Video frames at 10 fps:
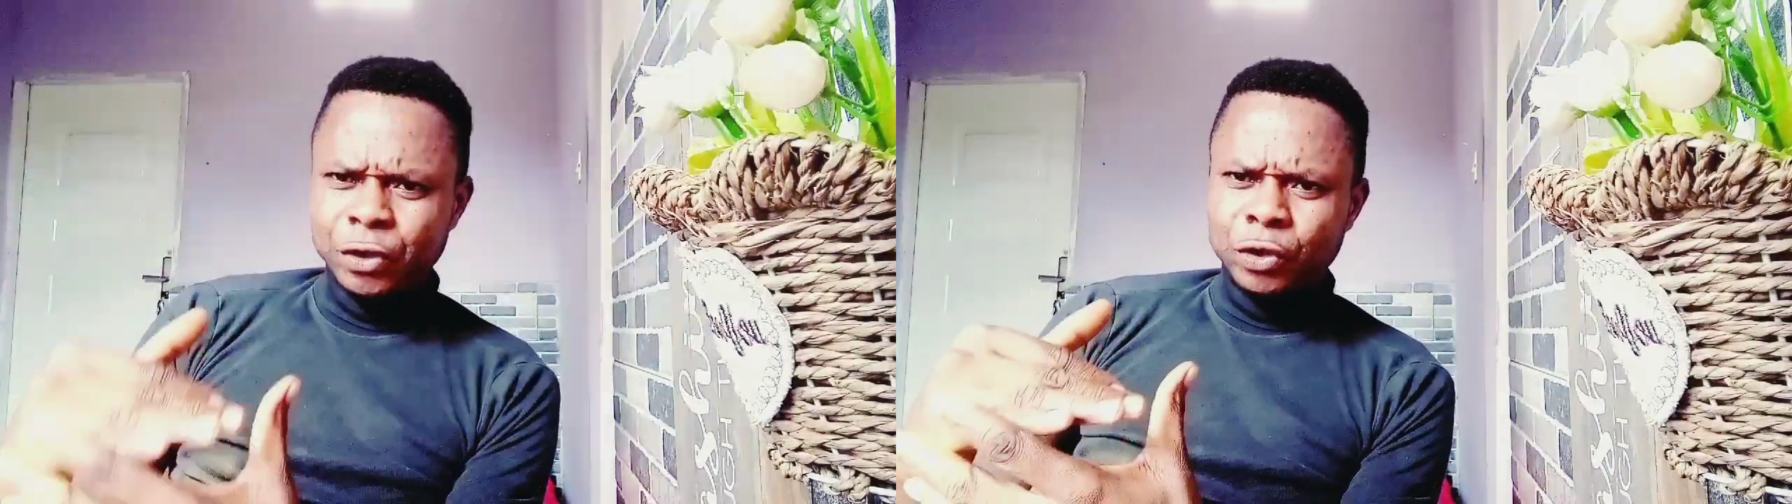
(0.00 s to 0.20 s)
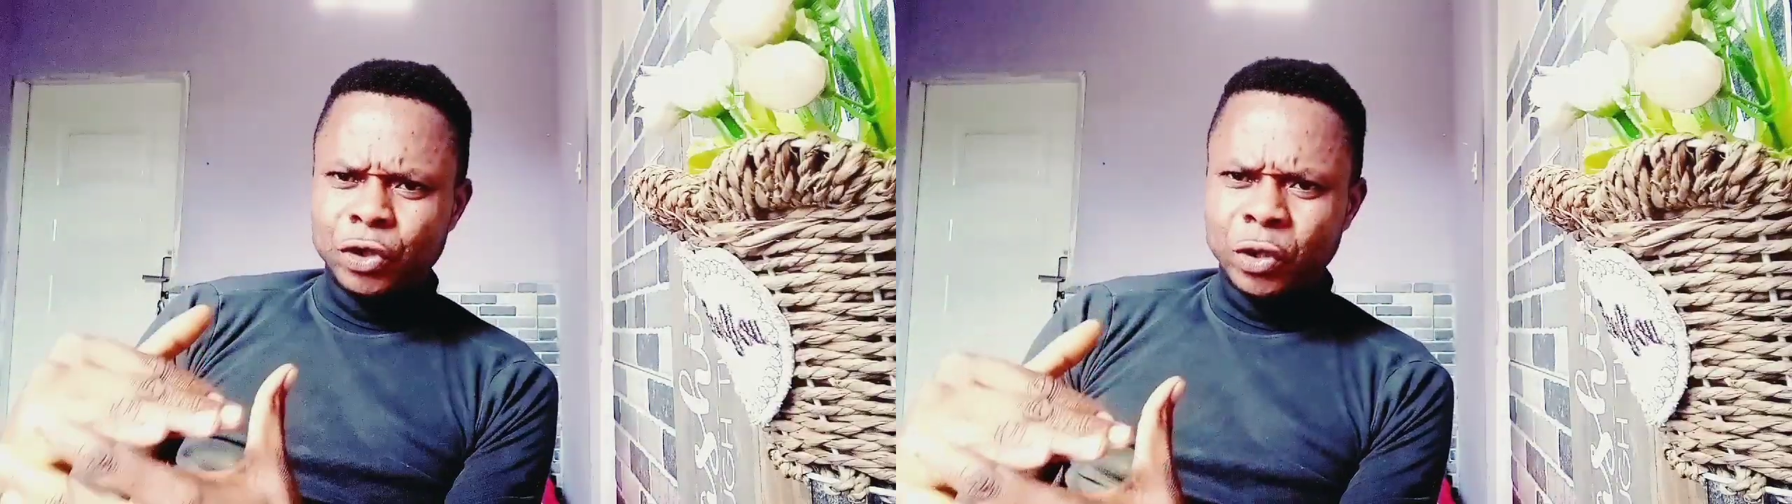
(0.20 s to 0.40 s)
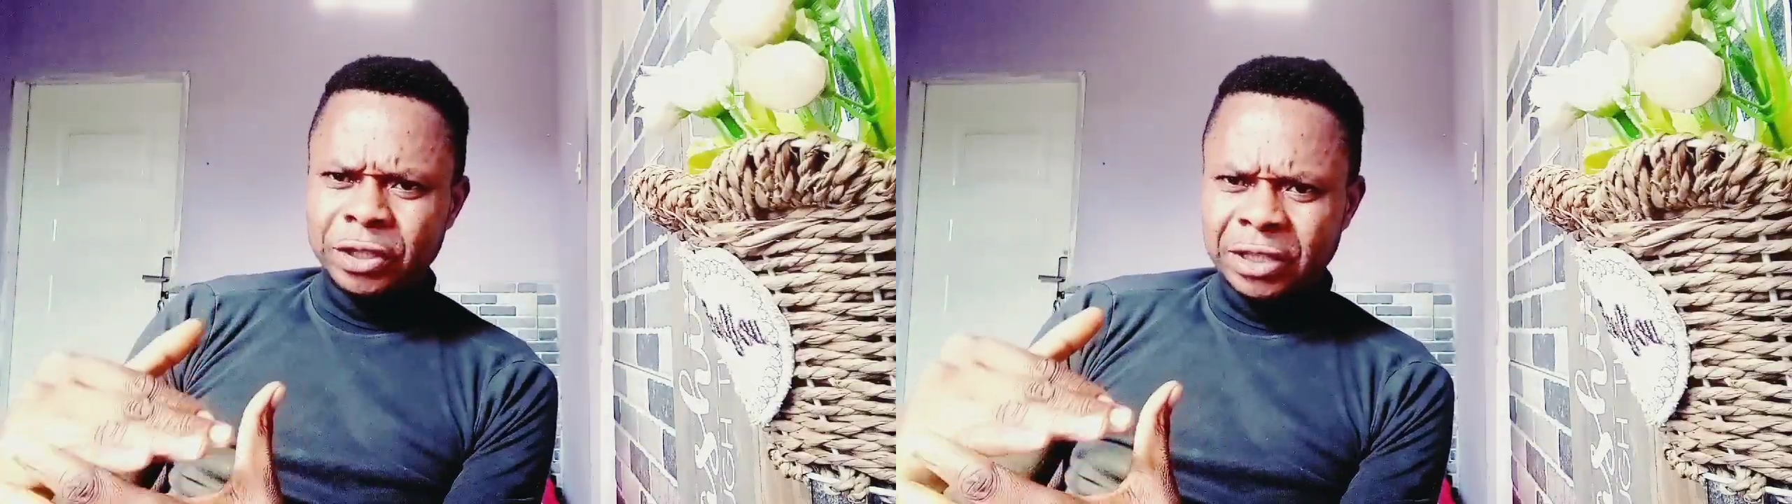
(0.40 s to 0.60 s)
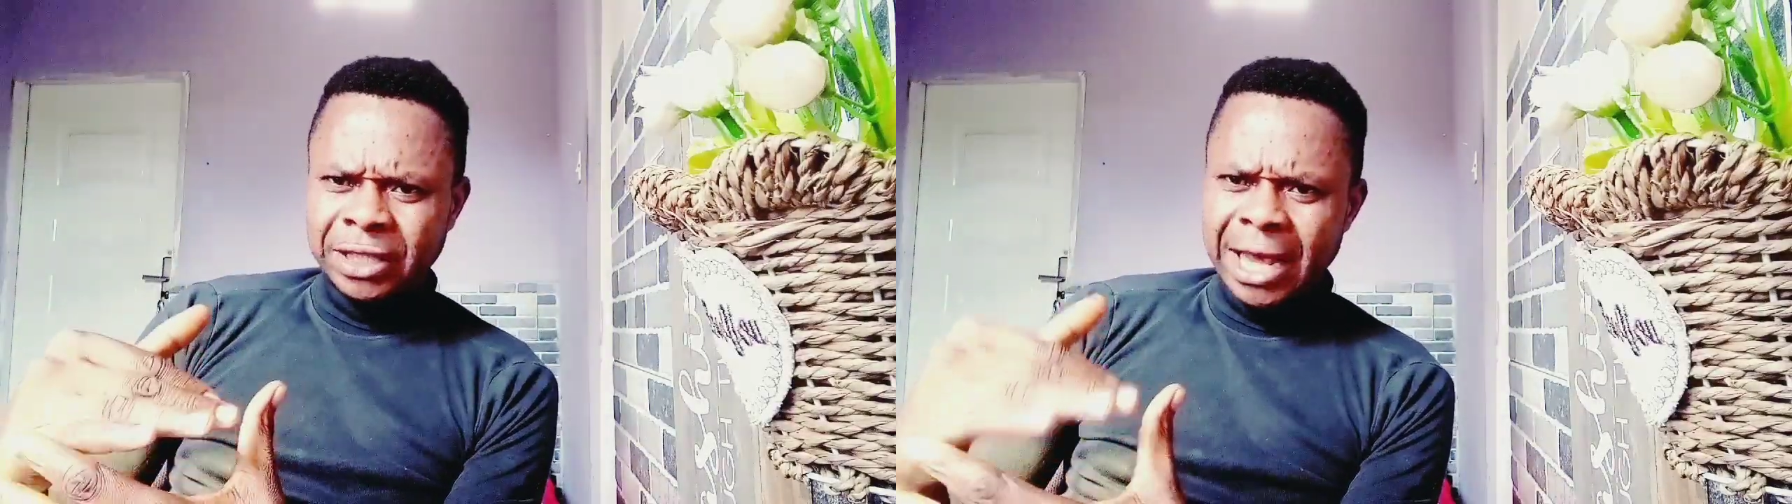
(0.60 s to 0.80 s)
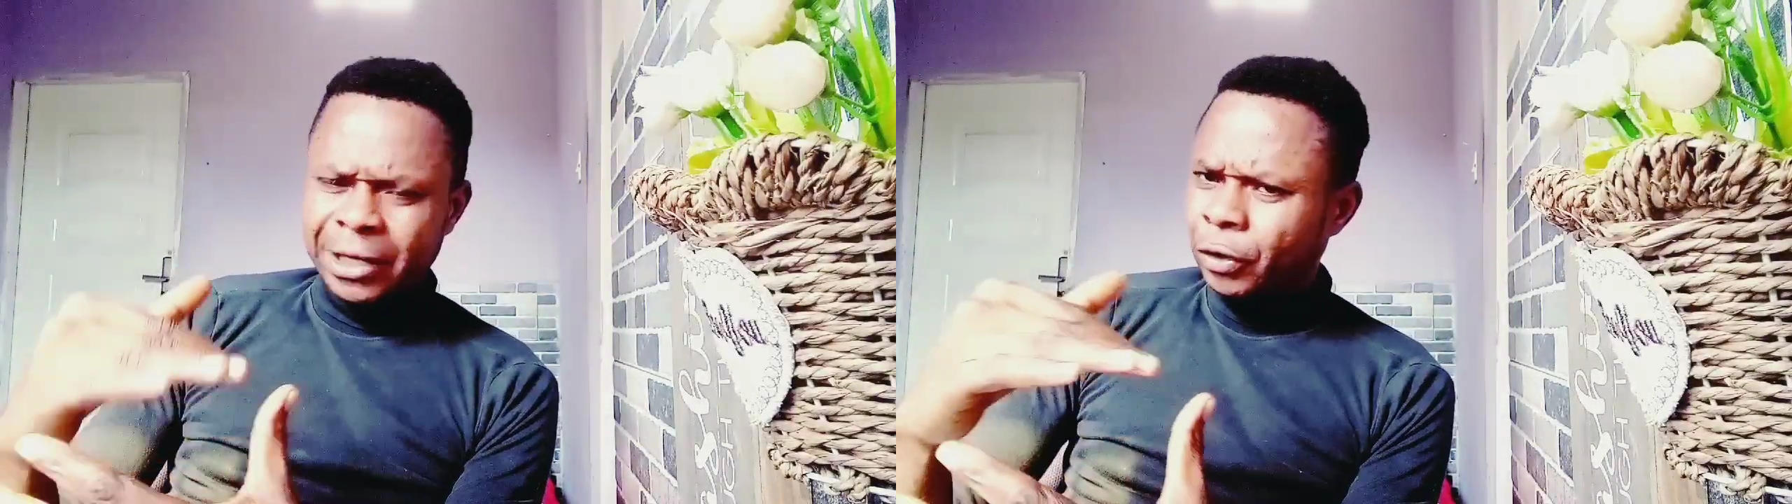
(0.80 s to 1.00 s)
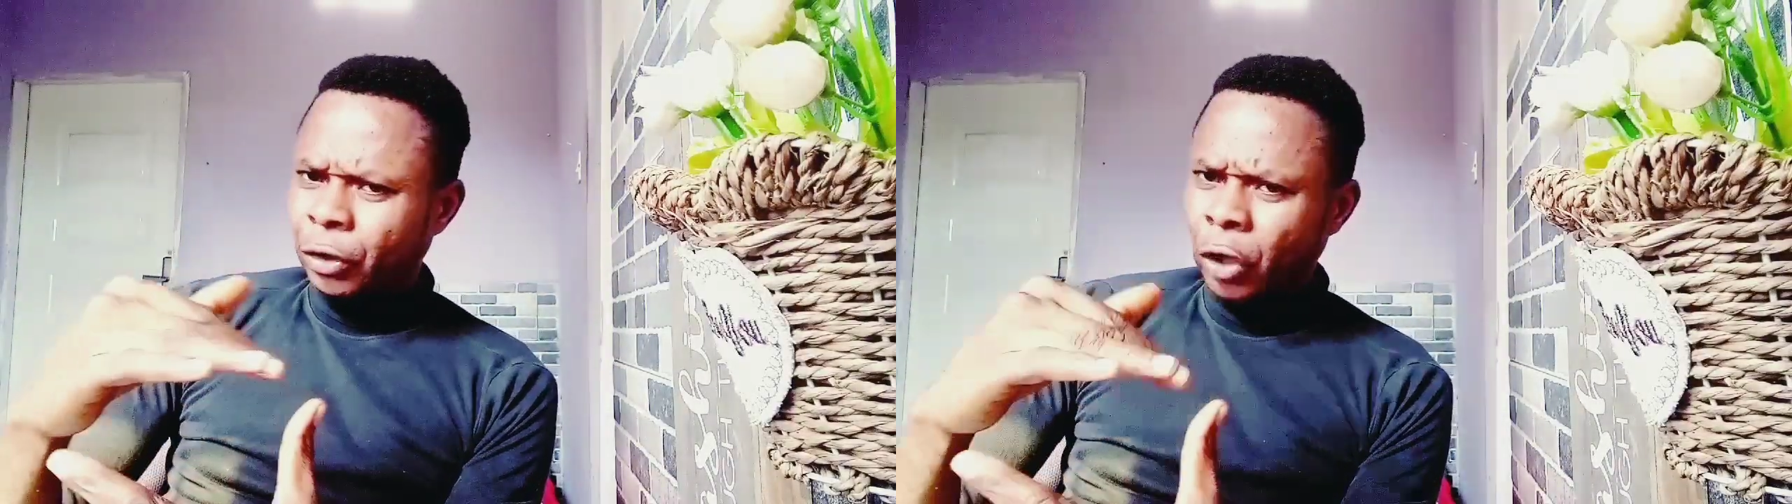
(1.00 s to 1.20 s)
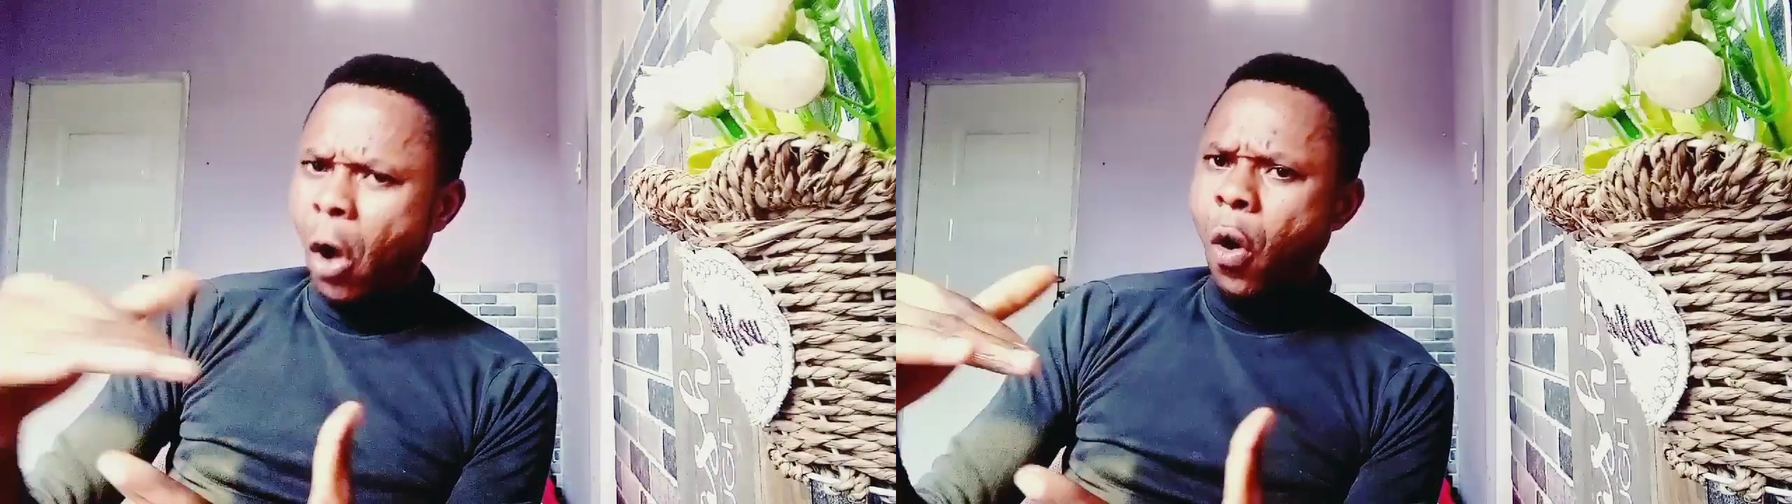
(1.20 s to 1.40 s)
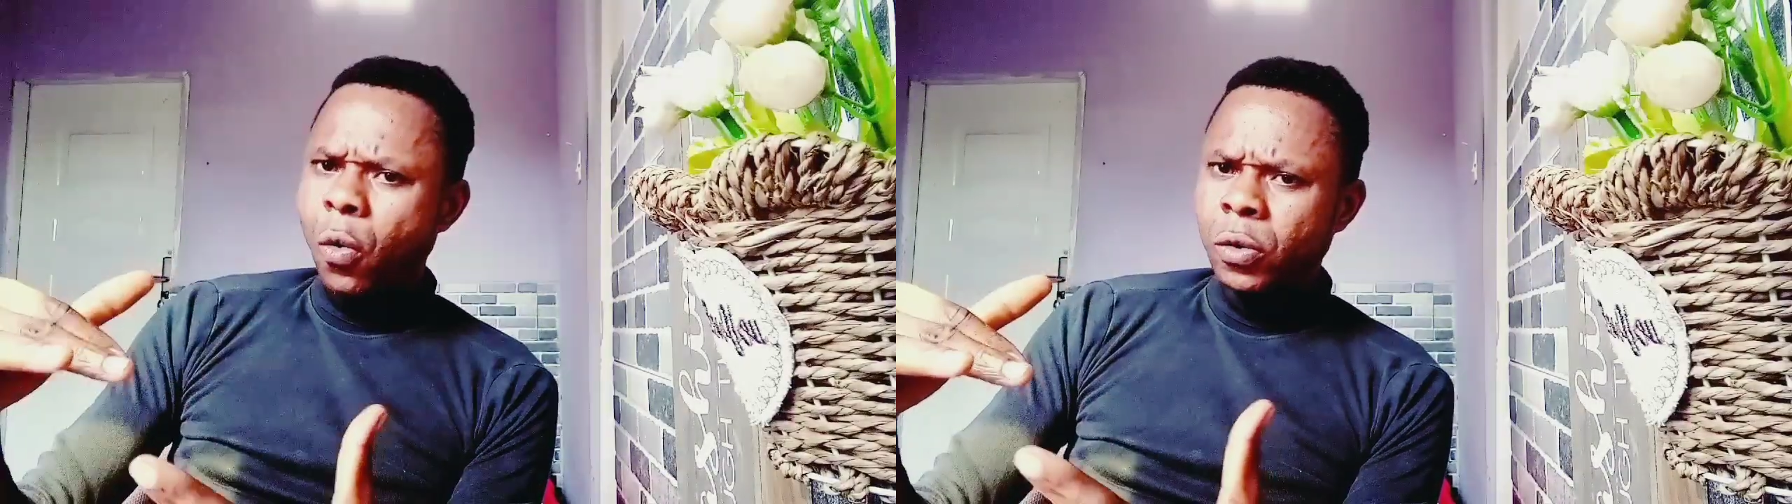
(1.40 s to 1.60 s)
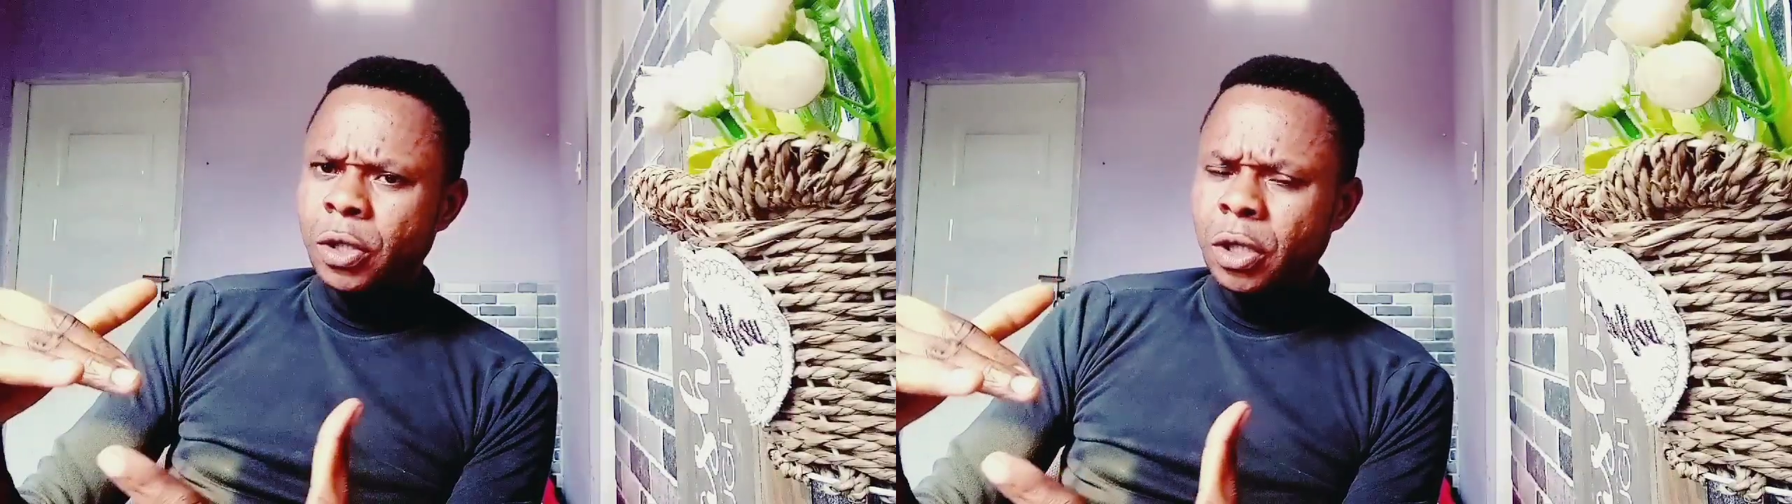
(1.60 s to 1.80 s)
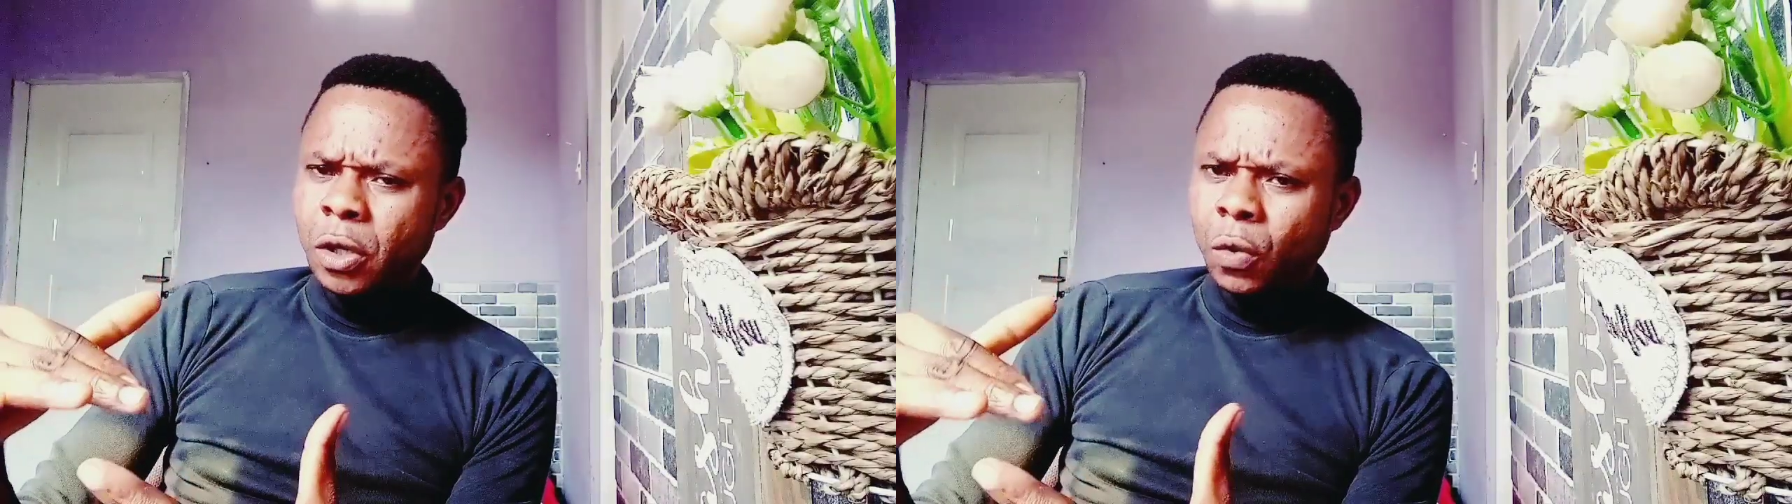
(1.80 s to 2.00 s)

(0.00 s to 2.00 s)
you don't get to know